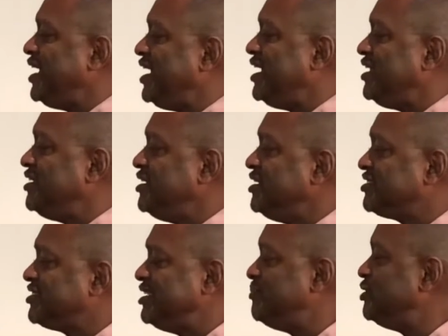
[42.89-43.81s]
and
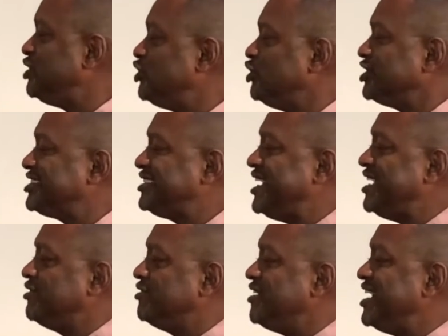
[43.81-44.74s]
slip into a
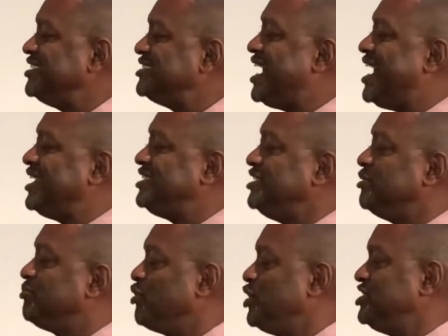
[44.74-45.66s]
state of anxiety,
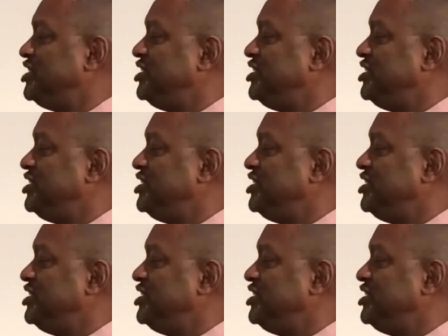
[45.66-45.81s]
depression,